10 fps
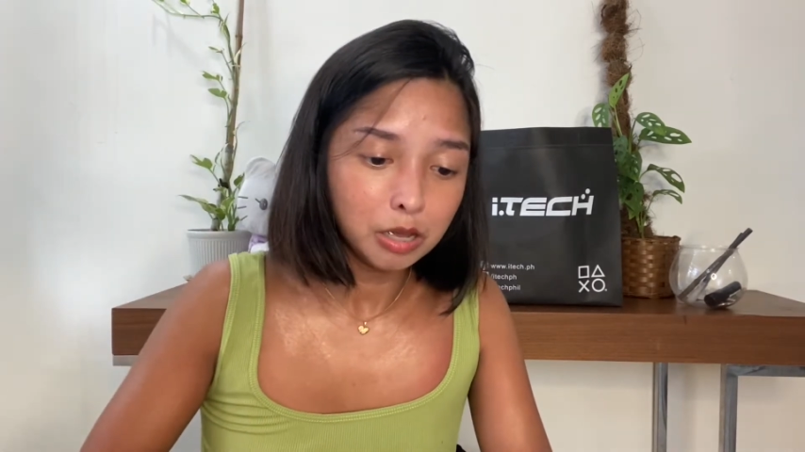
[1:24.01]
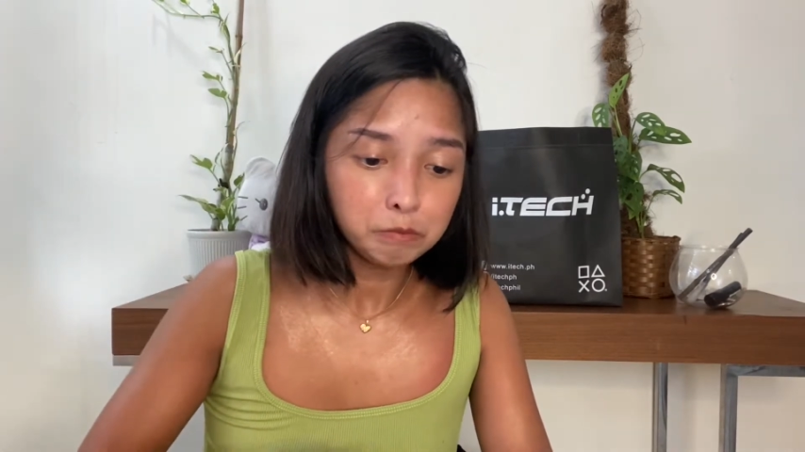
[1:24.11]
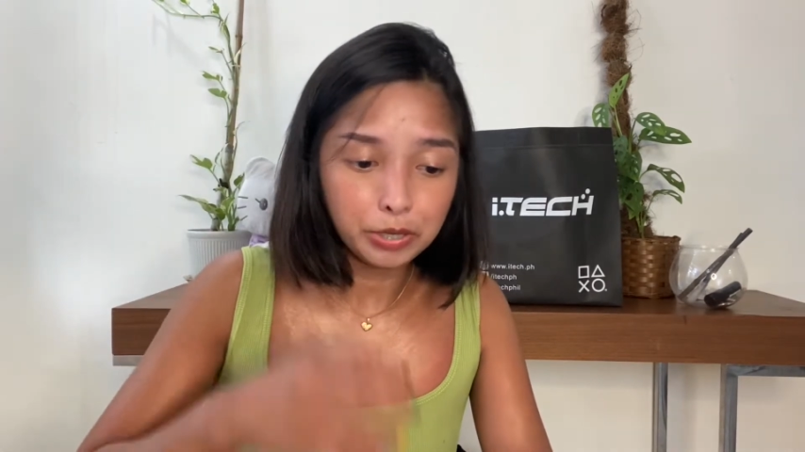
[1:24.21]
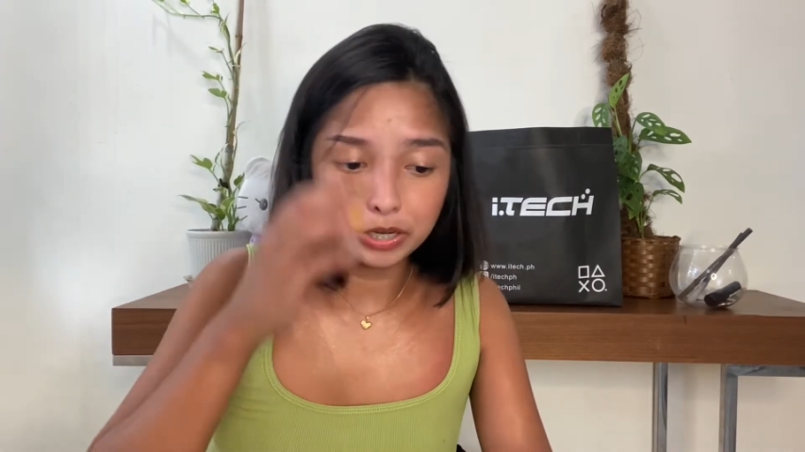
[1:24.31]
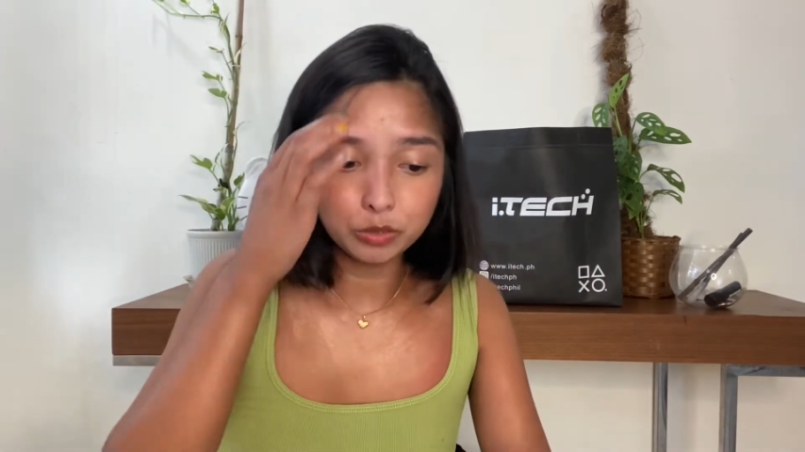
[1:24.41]

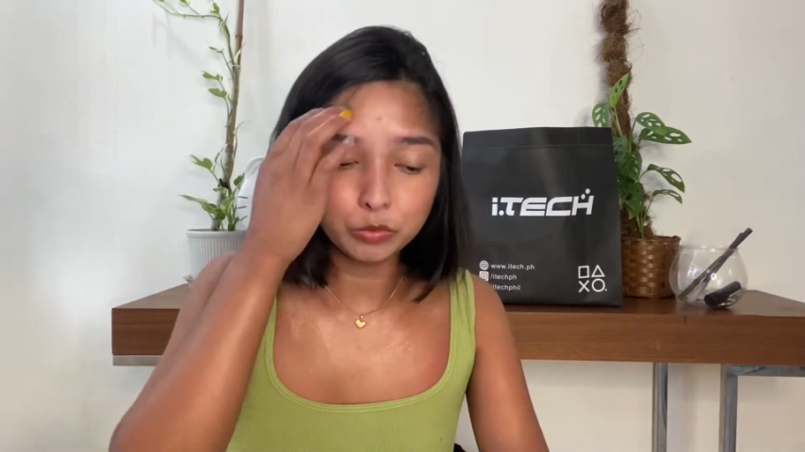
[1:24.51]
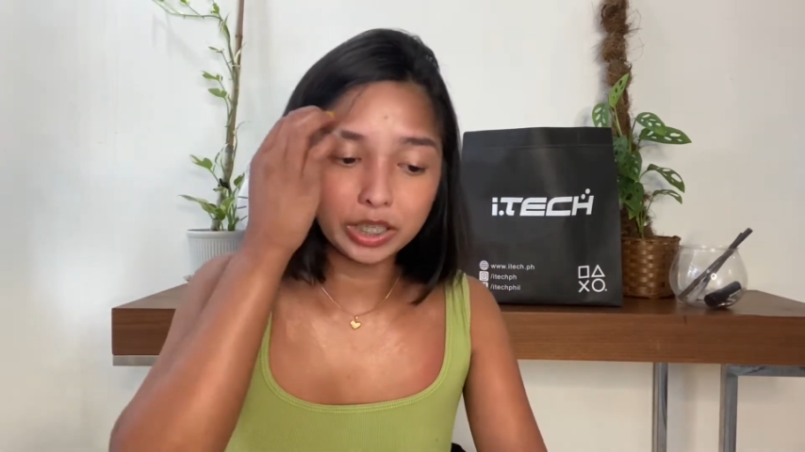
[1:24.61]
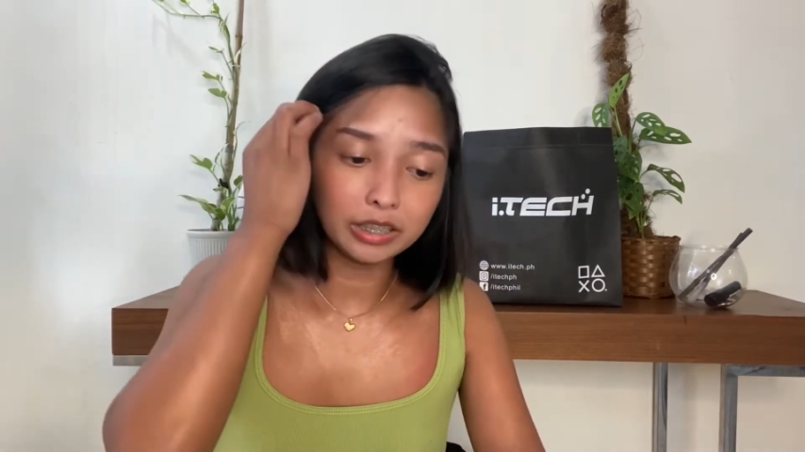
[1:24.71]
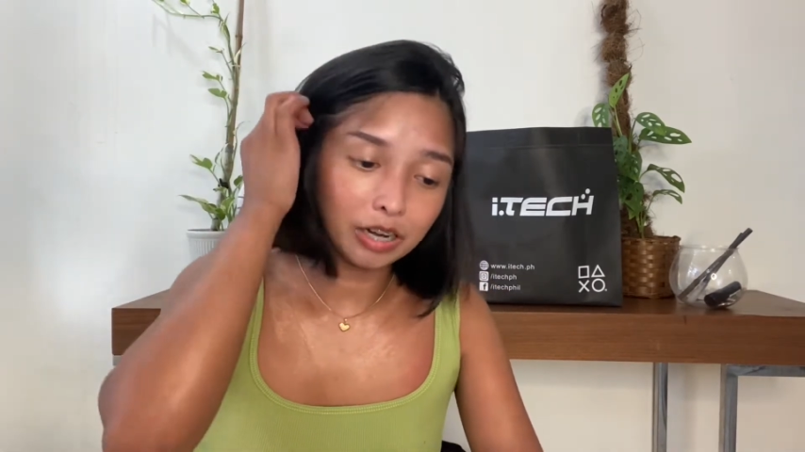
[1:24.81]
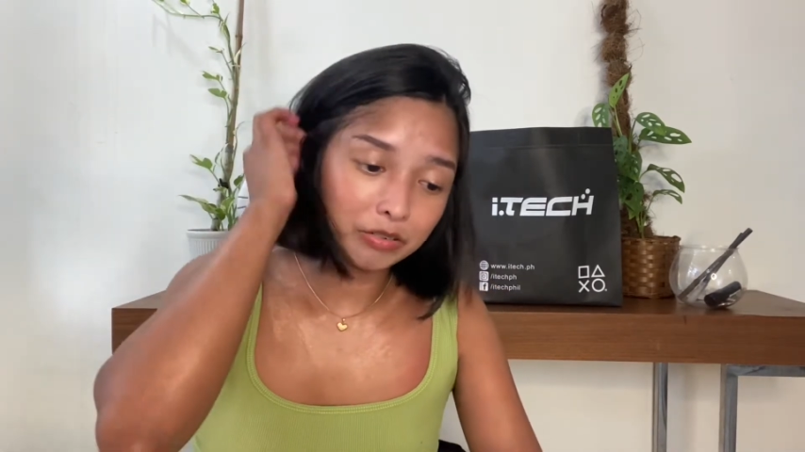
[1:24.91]
paired with
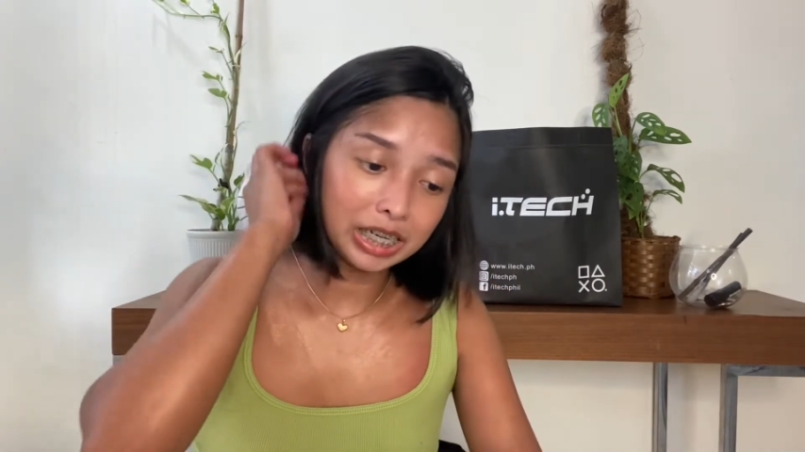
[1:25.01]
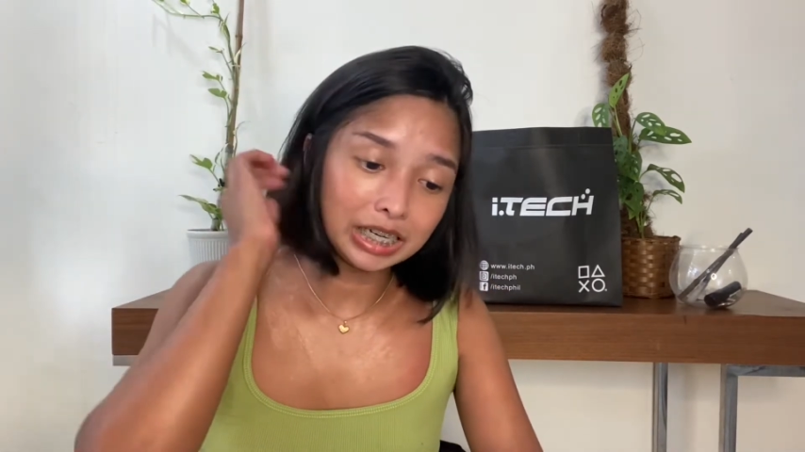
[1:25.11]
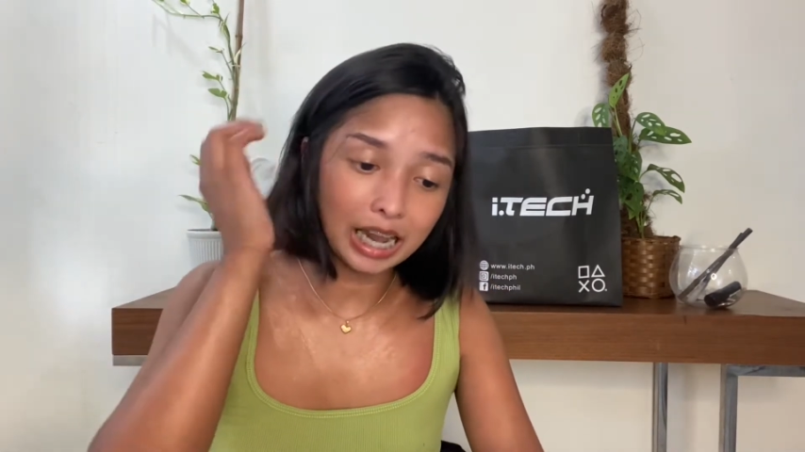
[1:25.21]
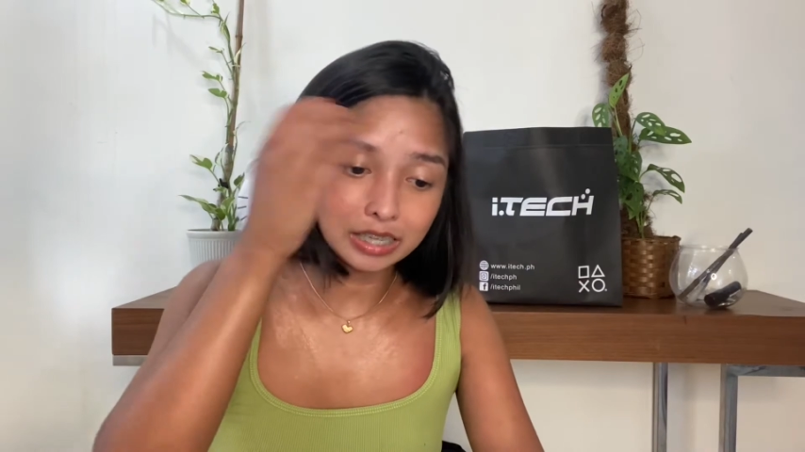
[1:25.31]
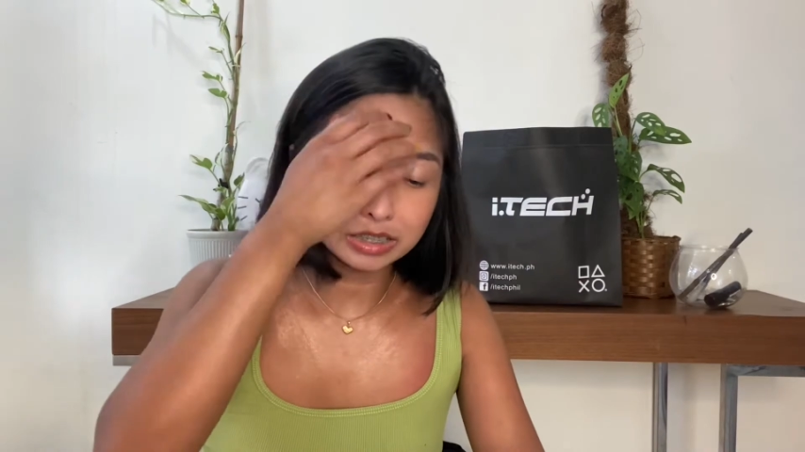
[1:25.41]
a really
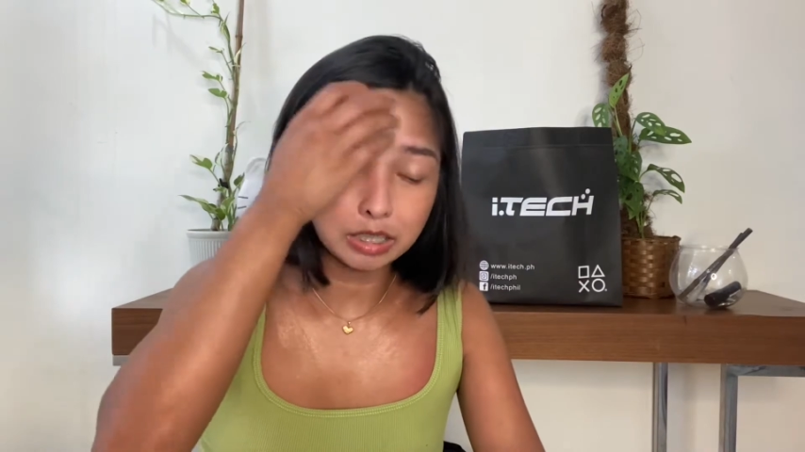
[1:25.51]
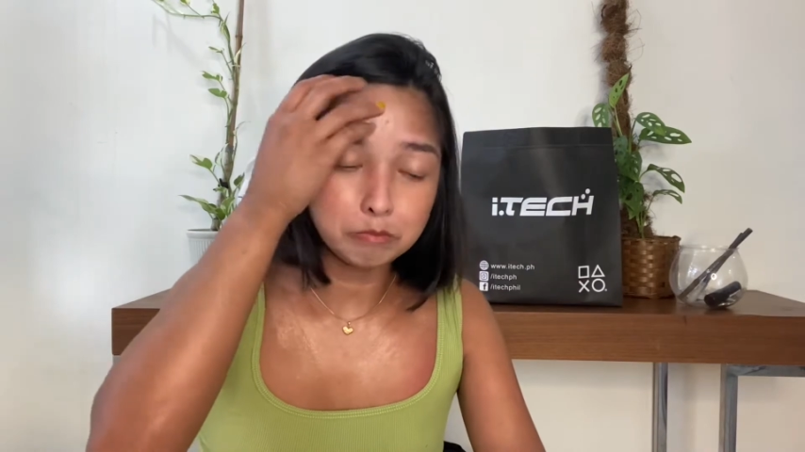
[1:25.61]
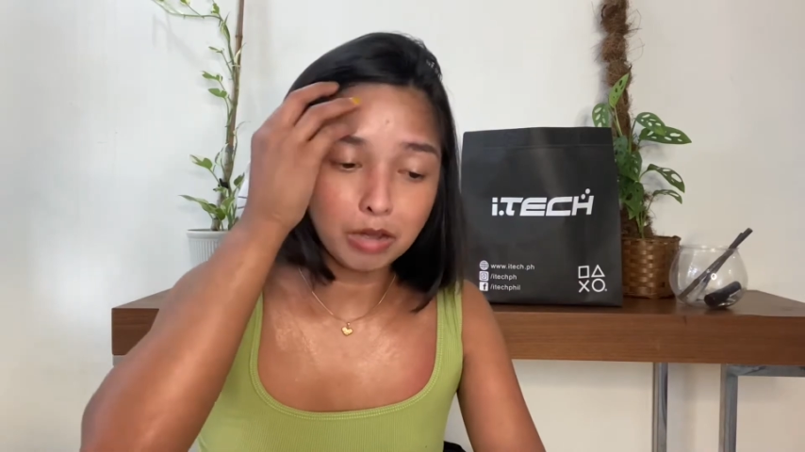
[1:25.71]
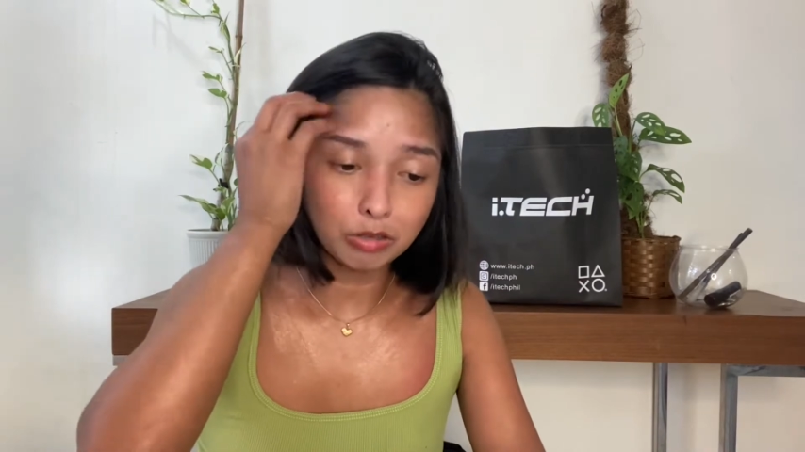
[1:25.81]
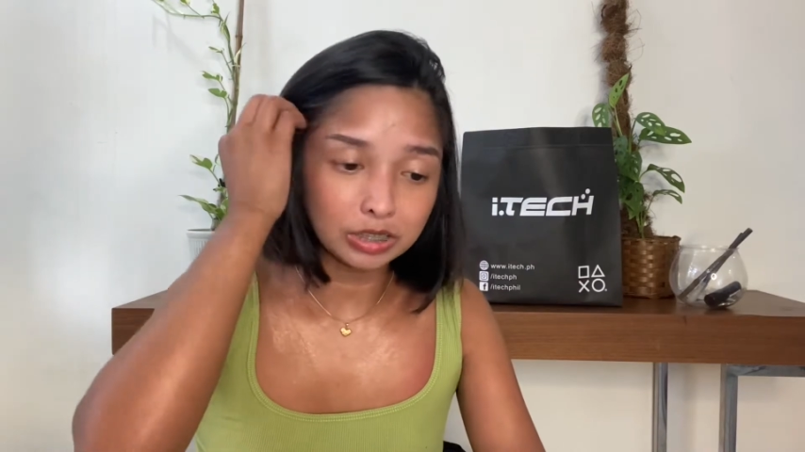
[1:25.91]
nice
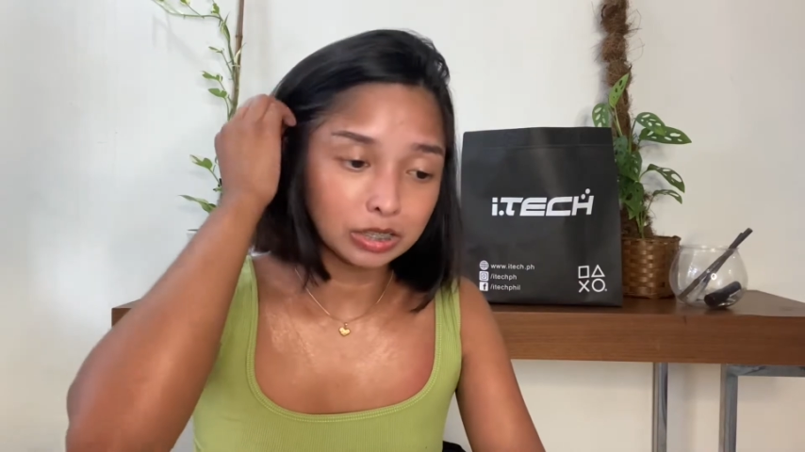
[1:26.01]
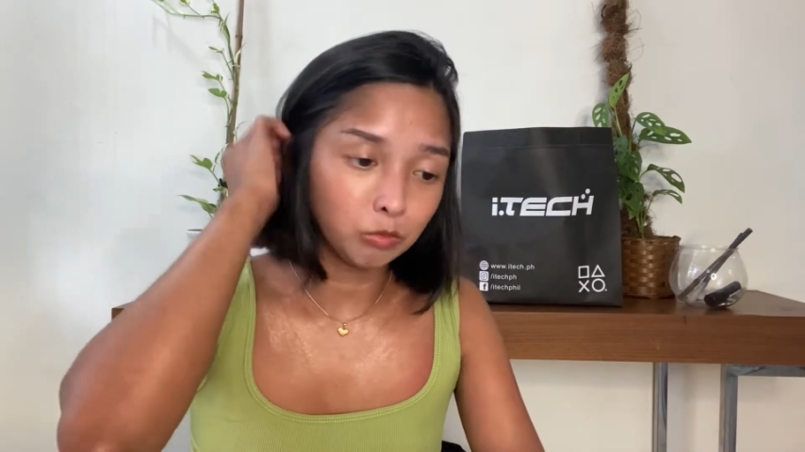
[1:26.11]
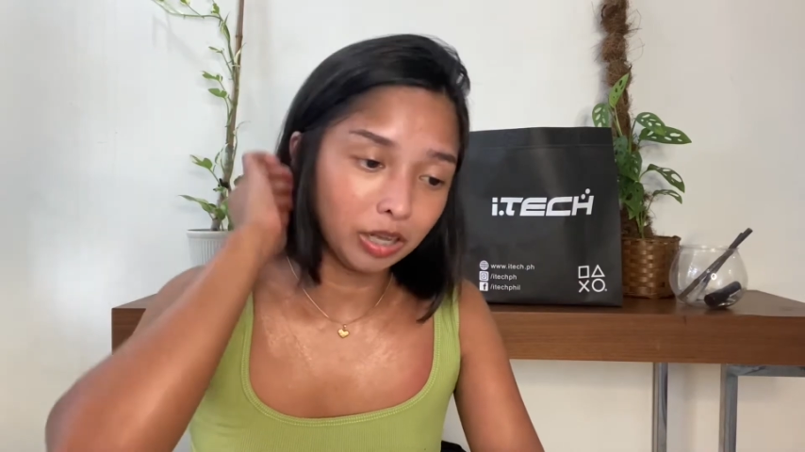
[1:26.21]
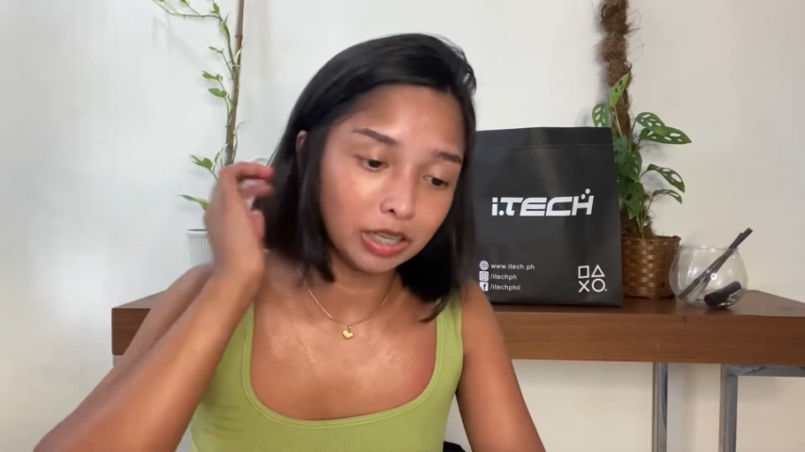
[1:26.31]
mouse as well,